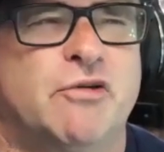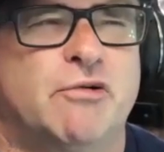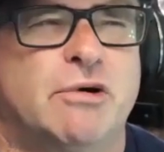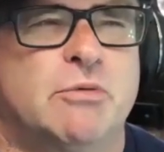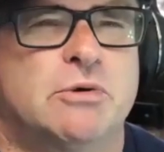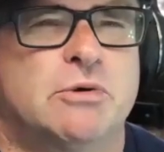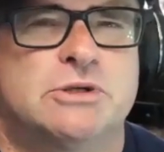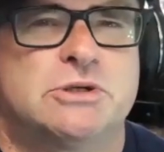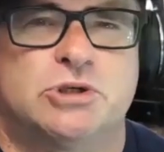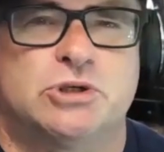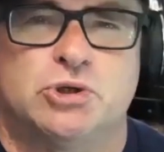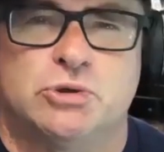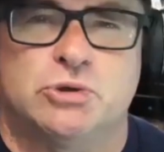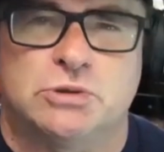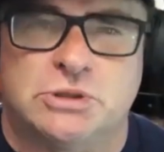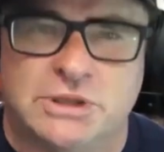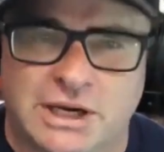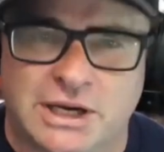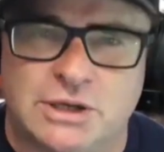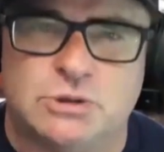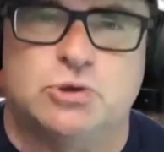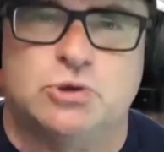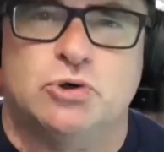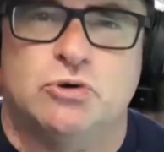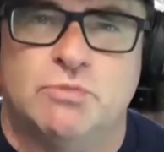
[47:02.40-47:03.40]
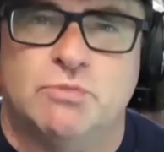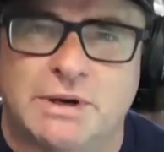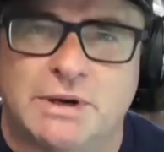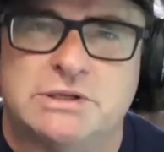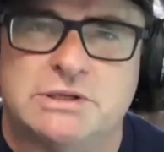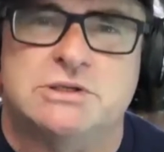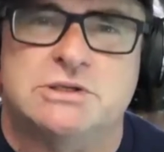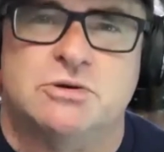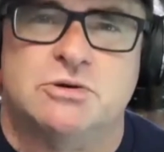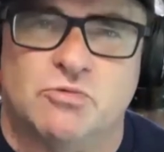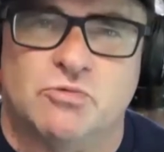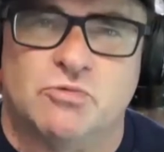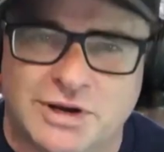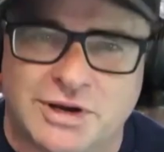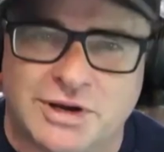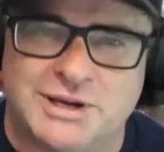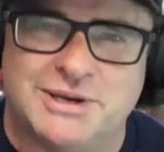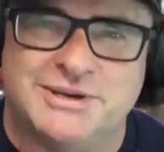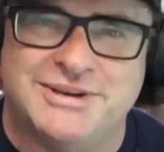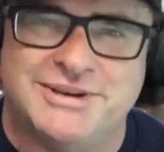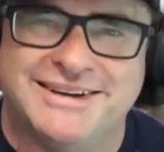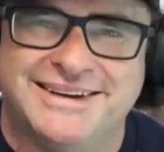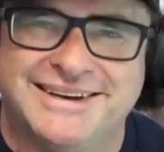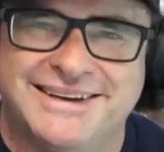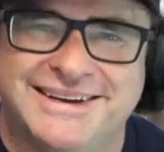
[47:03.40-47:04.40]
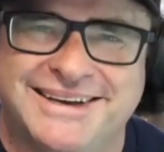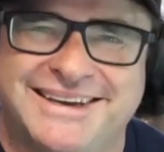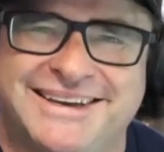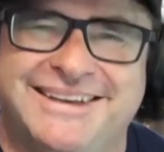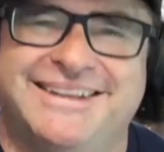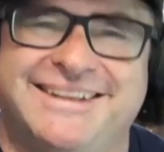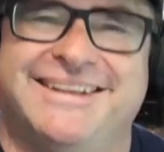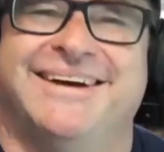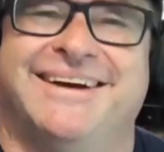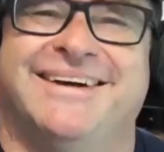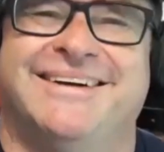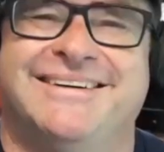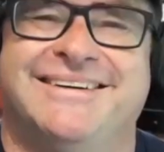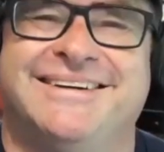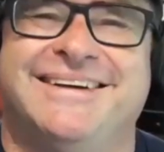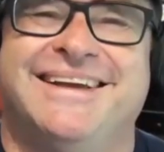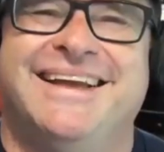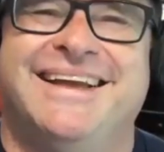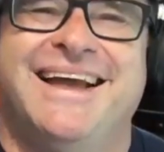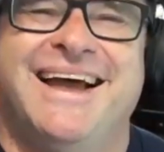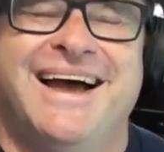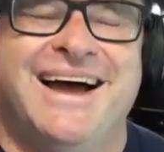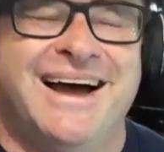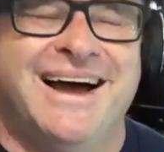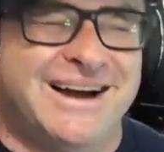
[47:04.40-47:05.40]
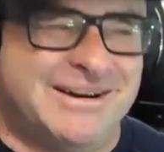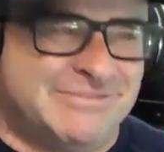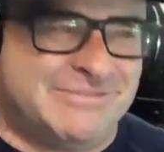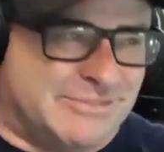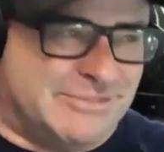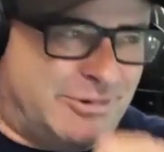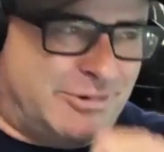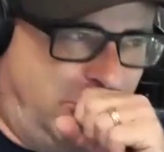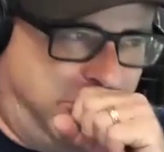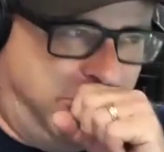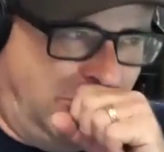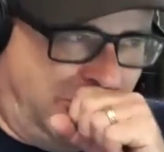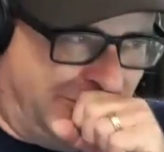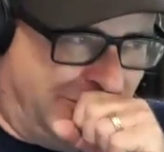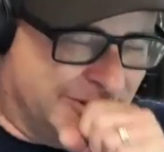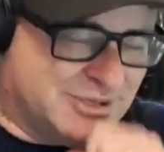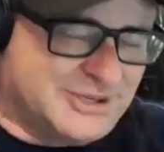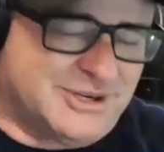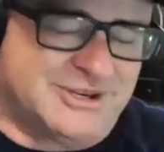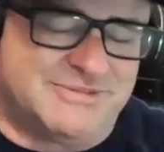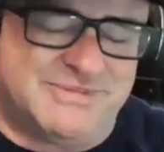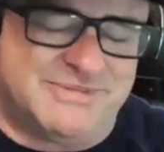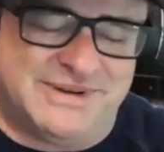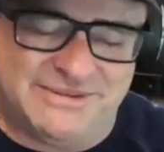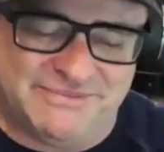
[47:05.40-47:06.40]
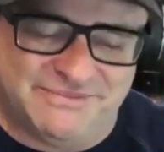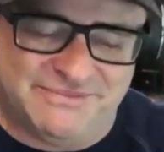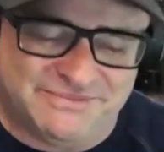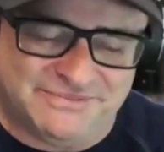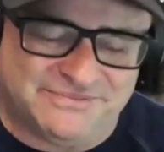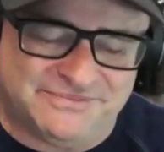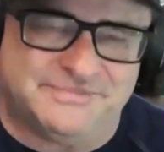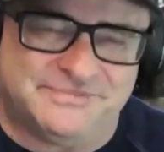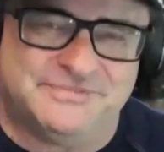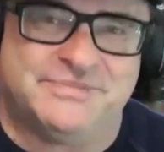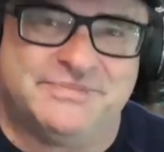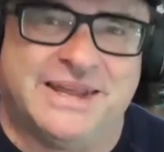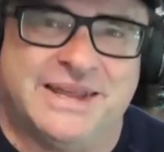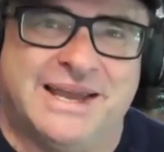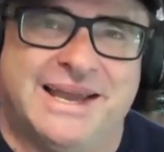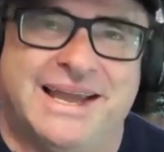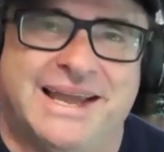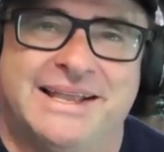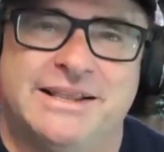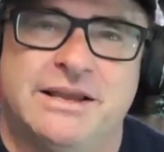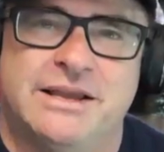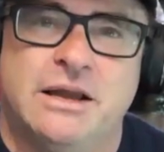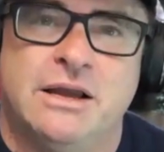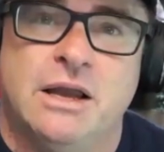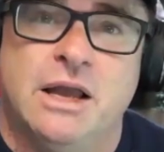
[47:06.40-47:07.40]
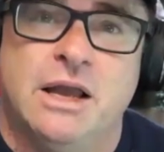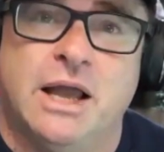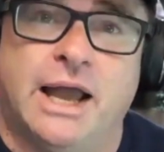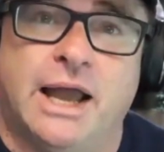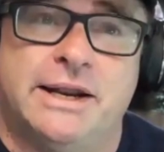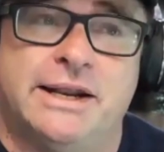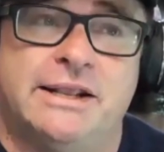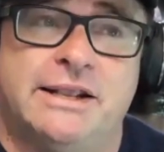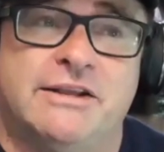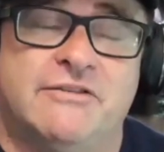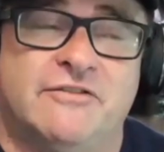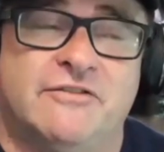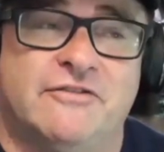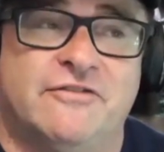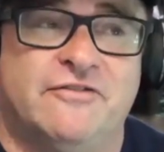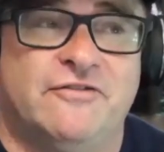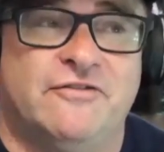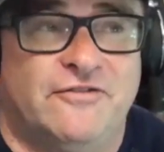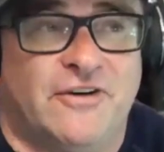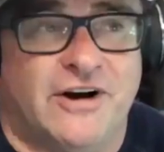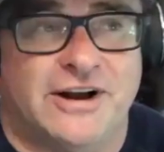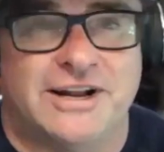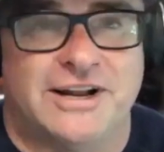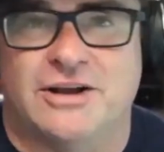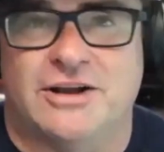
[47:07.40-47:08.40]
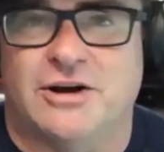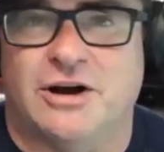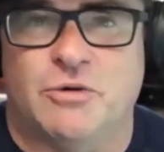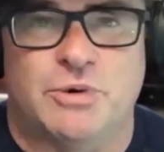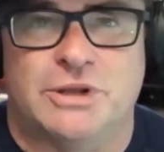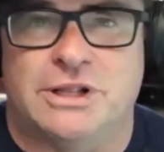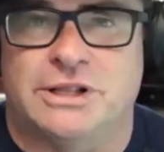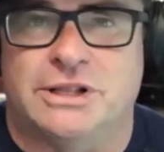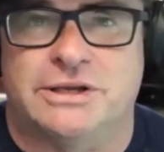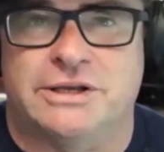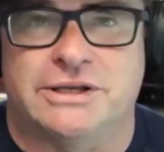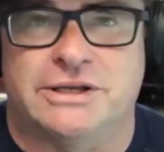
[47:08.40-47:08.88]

was it should take 2 months to read, you know, excuse me. And then finally I whittled it